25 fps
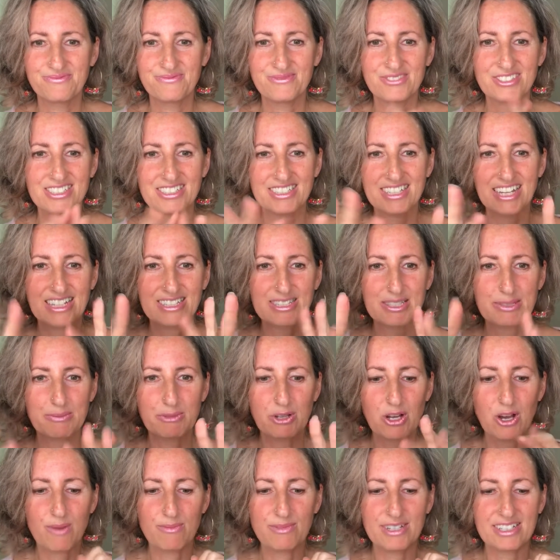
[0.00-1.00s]
Just add some
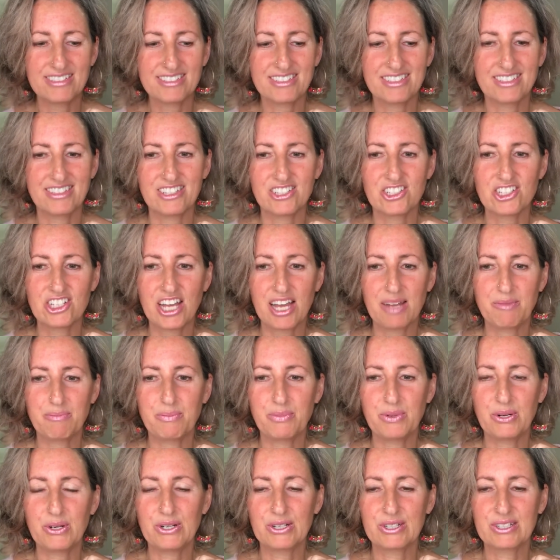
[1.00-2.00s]
comments in the
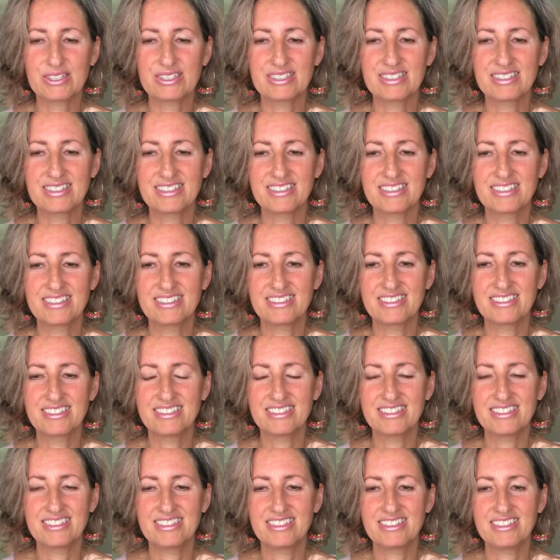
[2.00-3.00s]
chat box.
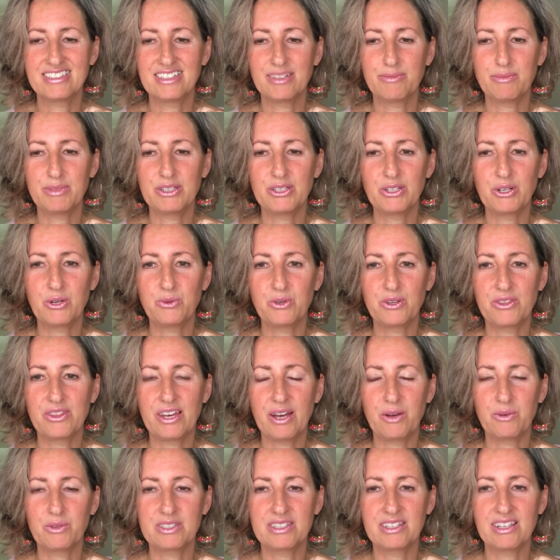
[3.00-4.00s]
Let me know what
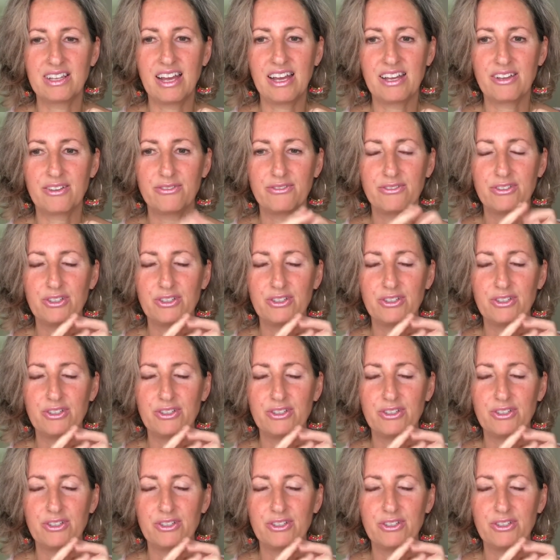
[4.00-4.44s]
that was like for